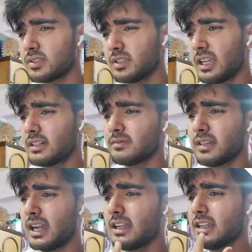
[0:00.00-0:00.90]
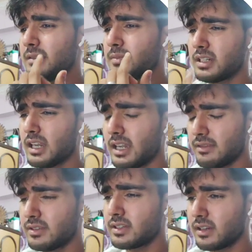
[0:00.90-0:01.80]
So yeah, I but
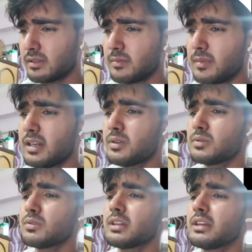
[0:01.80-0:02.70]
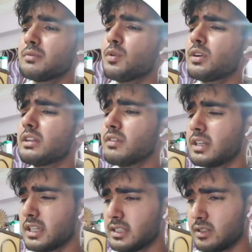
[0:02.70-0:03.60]
I would recommend you to take four in
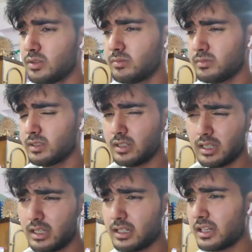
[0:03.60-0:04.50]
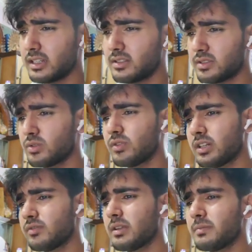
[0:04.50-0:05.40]
one A C room. That is so
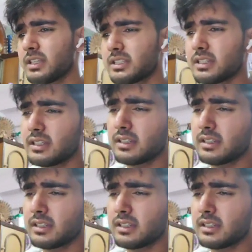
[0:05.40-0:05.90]
one of the best